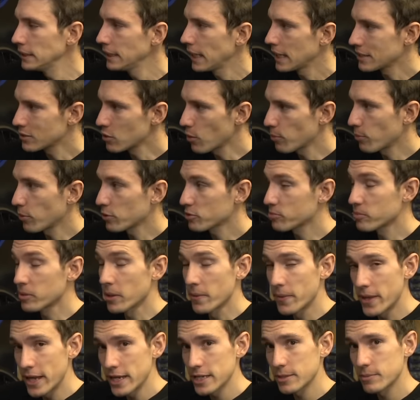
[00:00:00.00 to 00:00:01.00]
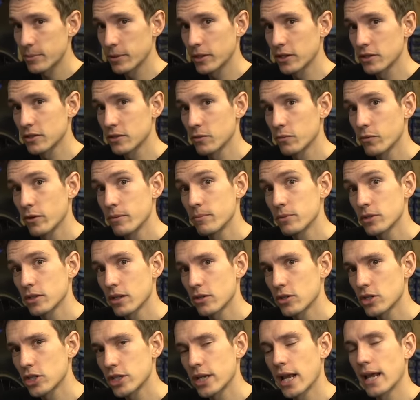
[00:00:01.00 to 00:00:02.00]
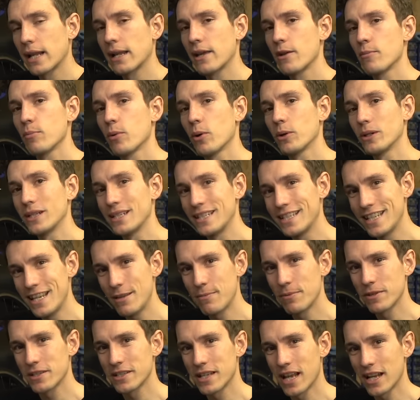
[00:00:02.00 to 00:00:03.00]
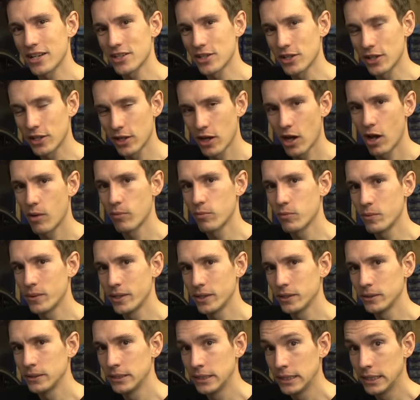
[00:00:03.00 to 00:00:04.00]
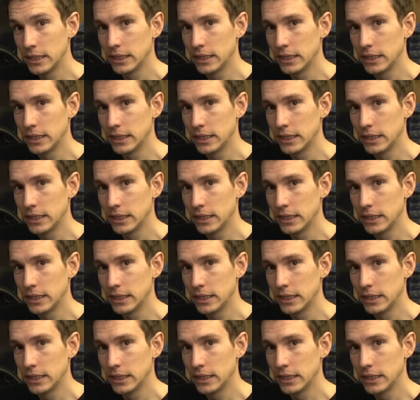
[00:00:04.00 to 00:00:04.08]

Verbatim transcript: It's not possible on this because the rim's so shallow, but on a deeper section carbon wheel,